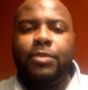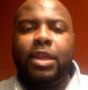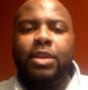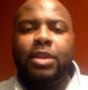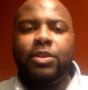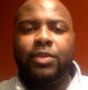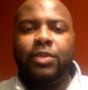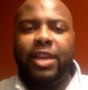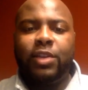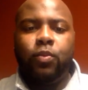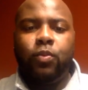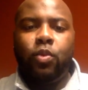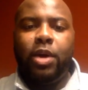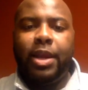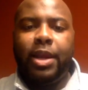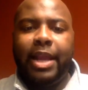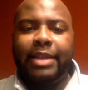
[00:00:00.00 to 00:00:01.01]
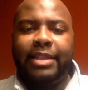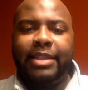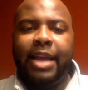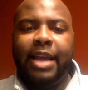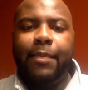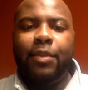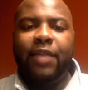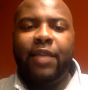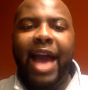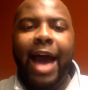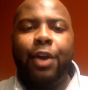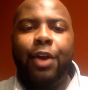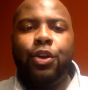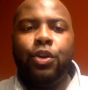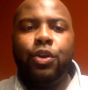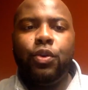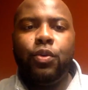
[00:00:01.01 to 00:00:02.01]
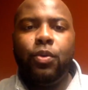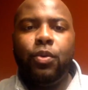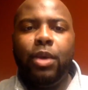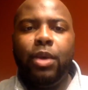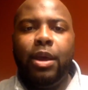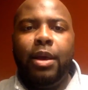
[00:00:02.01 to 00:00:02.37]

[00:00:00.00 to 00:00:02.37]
So that's one example of how do you